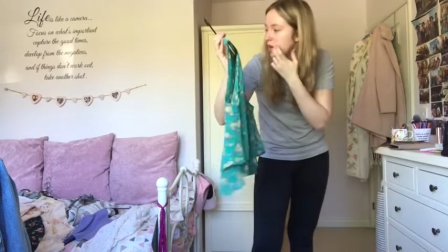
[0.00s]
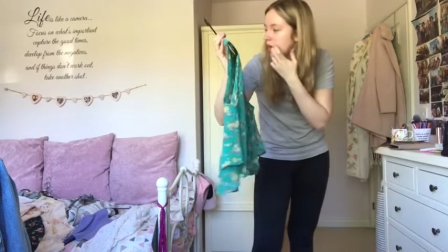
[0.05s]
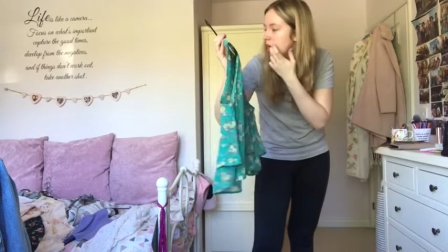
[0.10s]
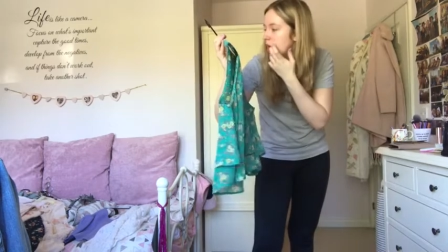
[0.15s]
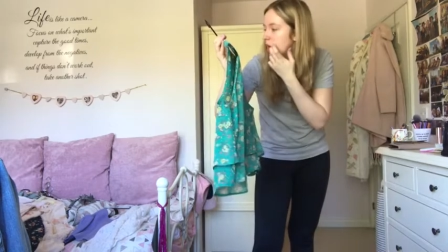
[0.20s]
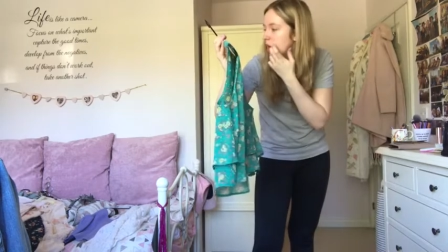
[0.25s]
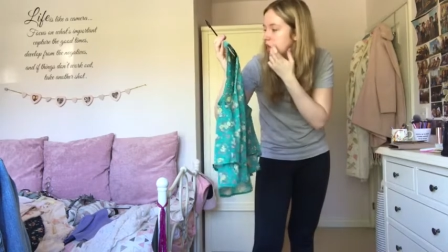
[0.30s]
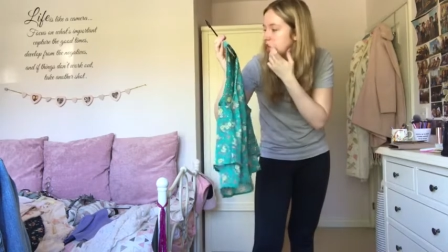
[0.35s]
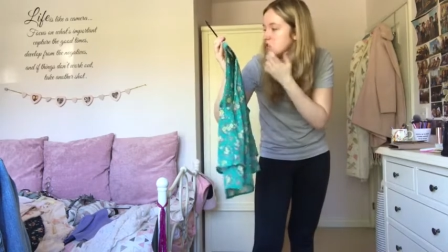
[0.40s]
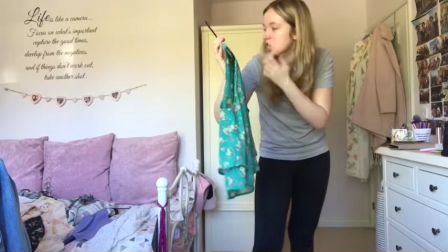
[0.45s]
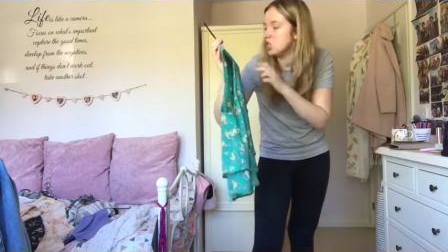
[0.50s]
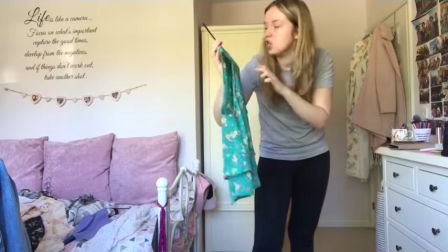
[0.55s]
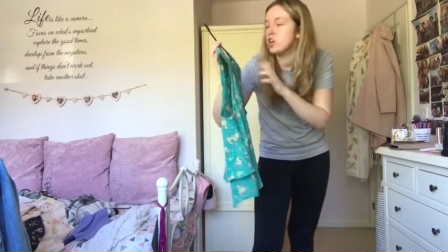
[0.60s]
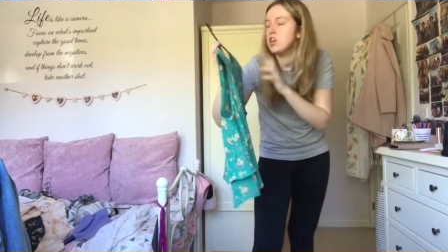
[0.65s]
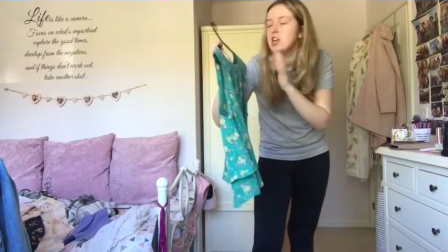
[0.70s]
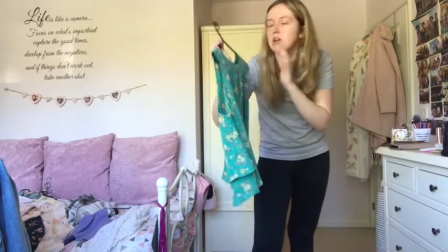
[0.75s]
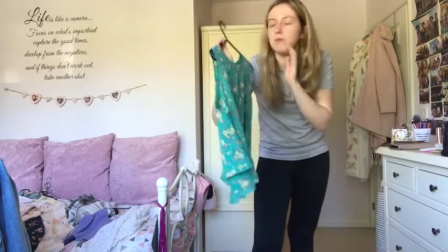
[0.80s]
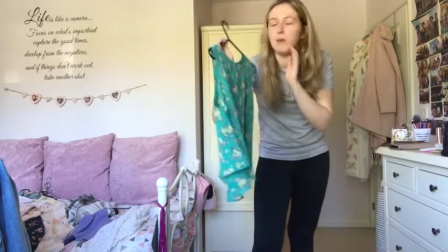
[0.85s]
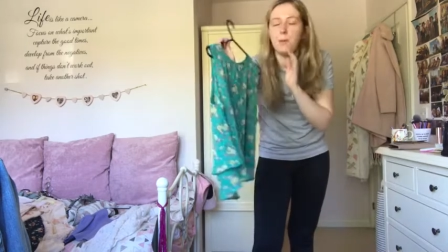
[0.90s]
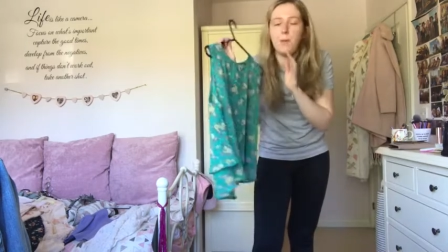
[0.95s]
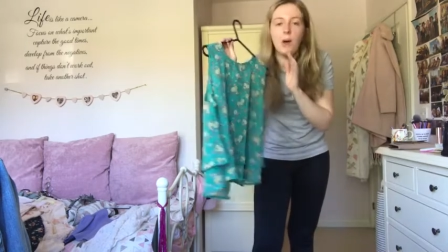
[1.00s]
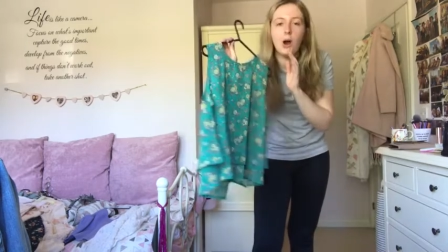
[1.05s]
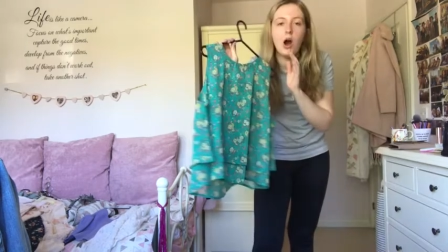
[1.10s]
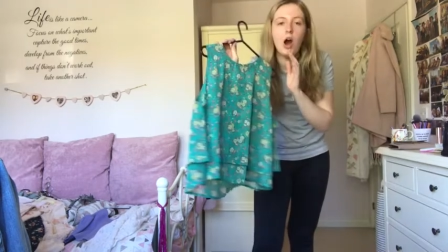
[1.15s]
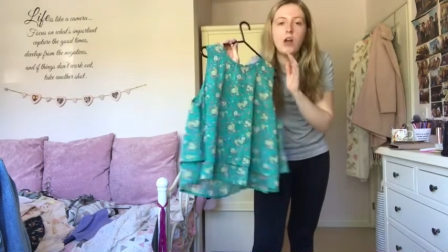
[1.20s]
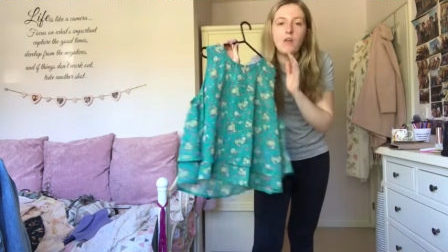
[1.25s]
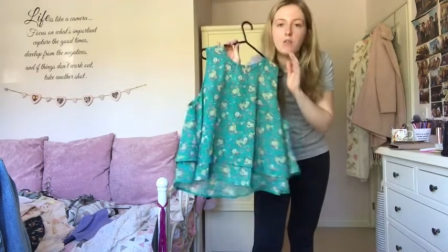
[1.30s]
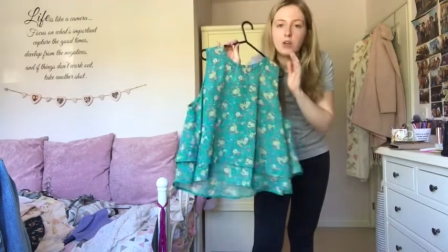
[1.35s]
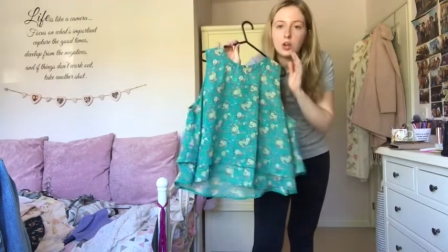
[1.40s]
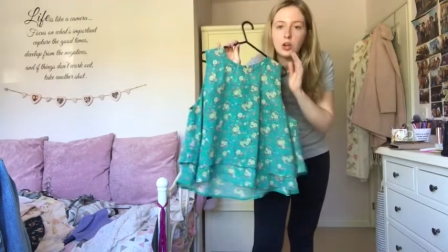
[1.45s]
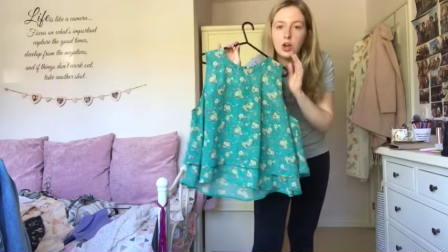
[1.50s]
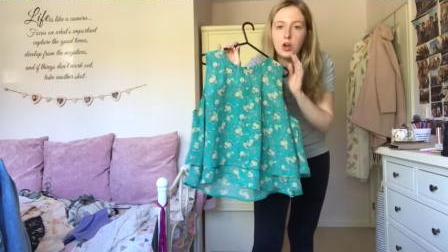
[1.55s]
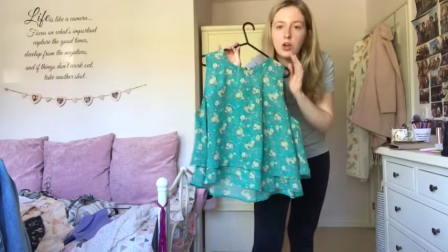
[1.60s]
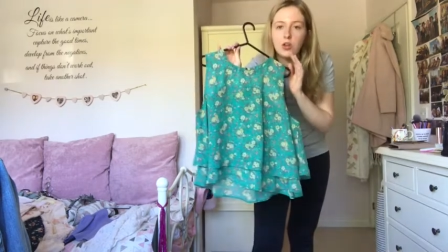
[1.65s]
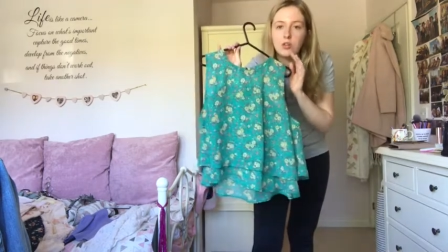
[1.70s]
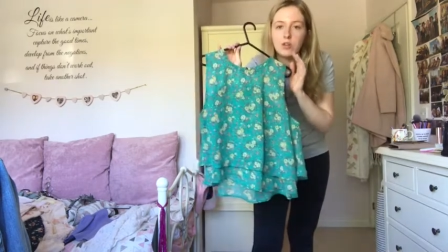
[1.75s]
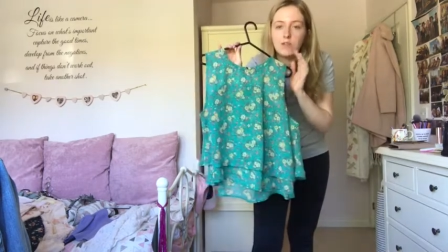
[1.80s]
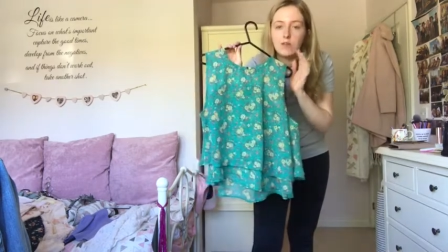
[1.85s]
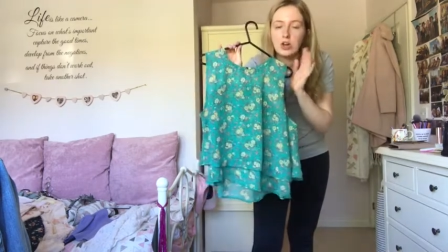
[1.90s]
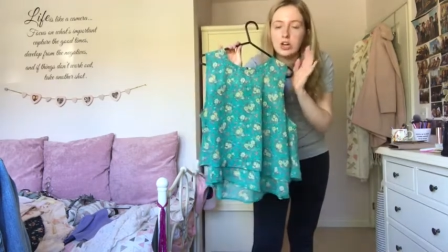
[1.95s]
like just looking at my pile of
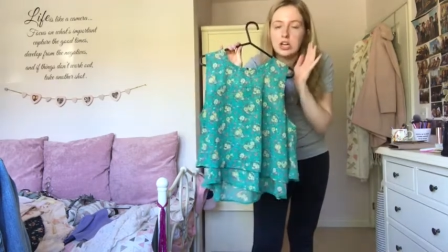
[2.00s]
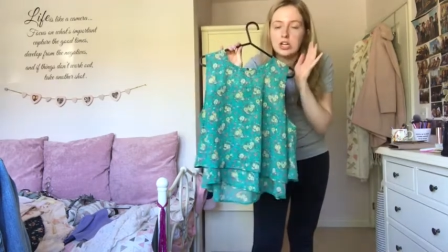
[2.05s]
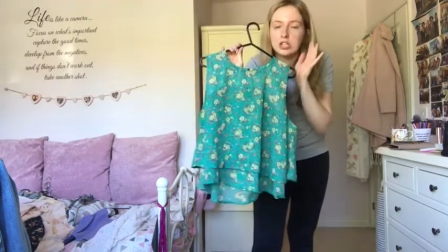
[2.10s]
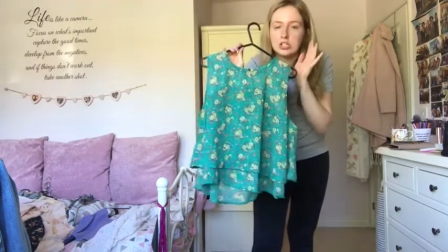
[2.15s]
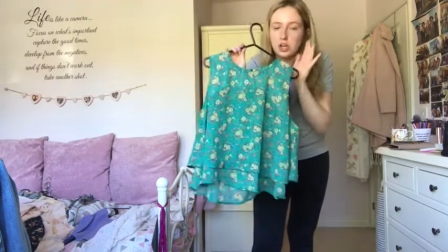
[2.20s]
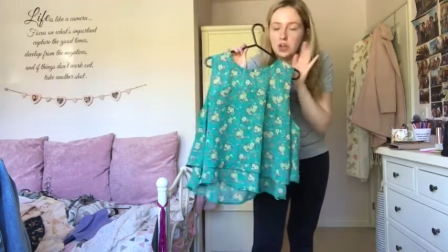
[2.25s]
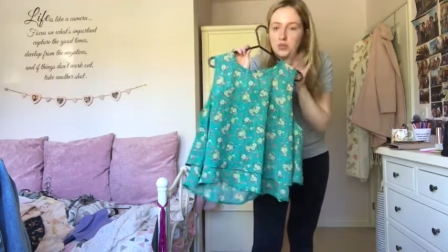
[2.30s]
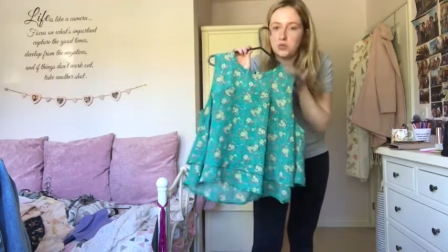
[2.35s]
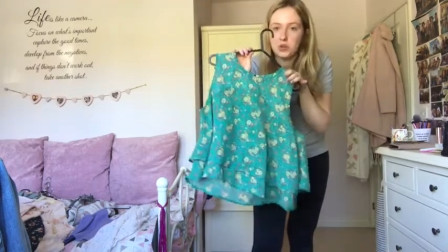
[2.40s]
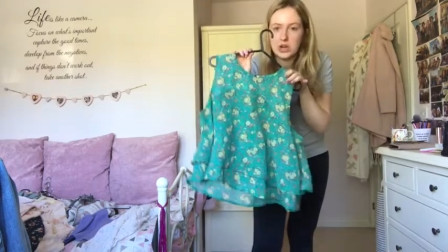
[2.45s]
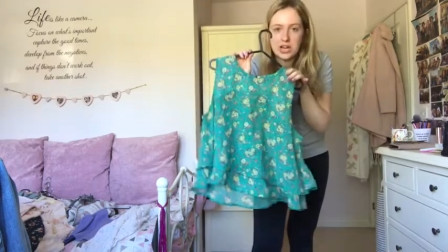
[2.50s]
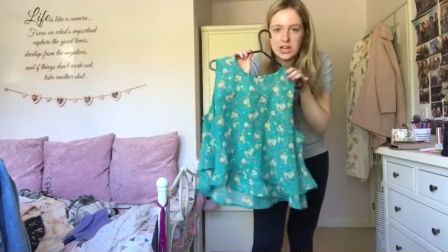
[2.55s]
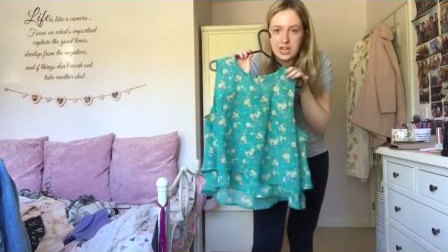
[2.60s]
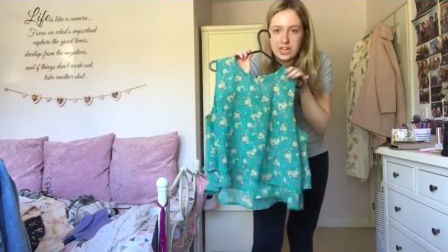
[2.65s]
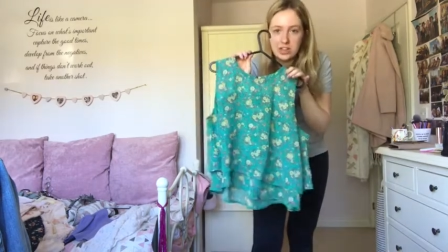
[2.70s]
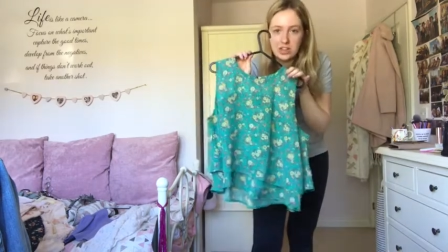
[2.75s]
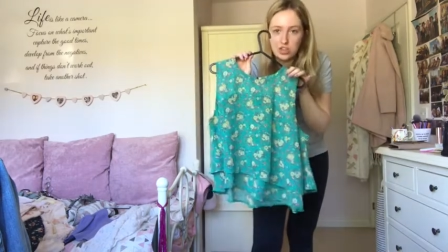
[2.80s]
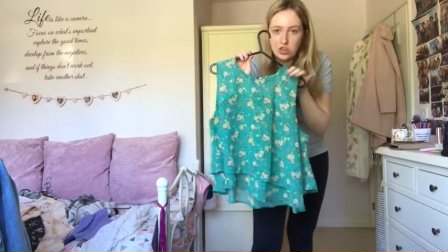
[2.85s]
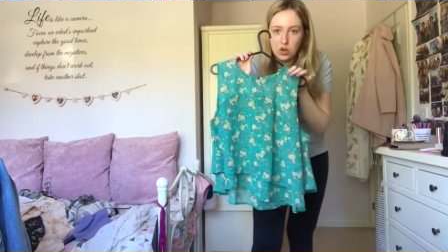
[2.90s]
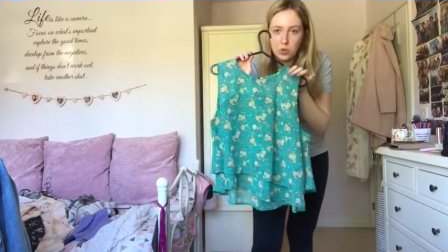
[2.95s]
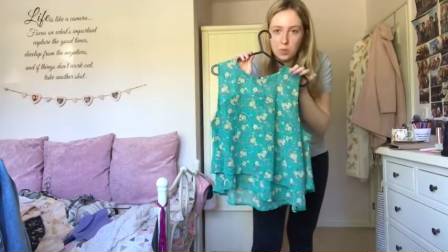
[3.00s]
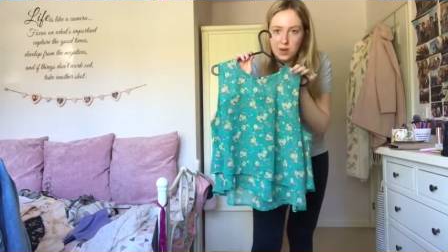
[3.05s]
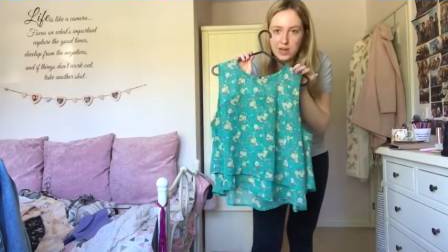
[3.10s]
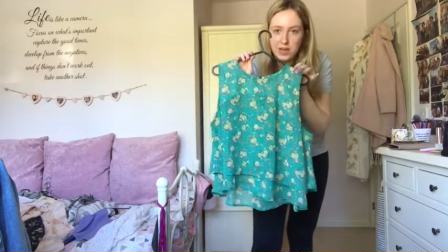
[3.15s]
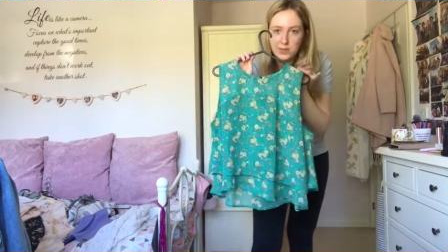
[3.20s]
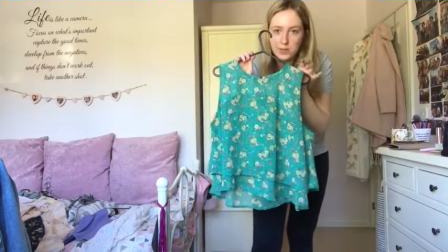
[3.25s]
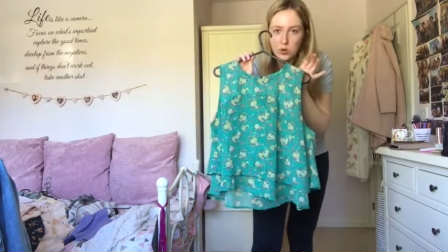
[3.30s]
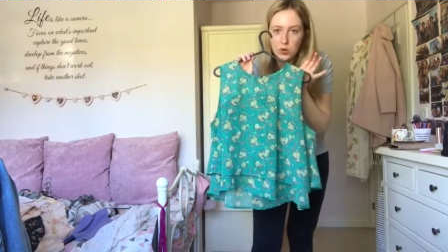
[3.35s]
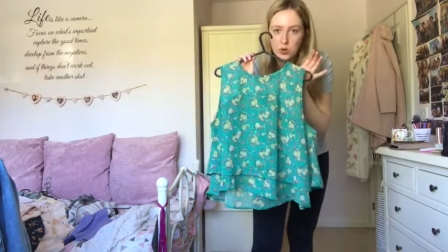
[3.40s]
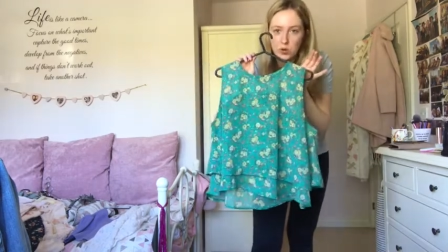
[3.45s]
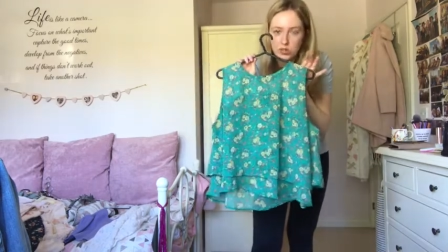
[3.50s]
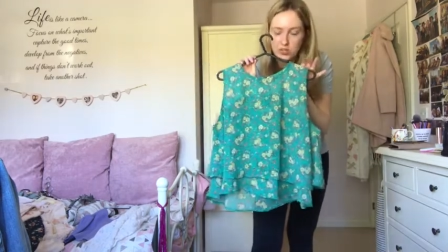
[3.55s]
clothes, I feel like I don't really need this top anymore.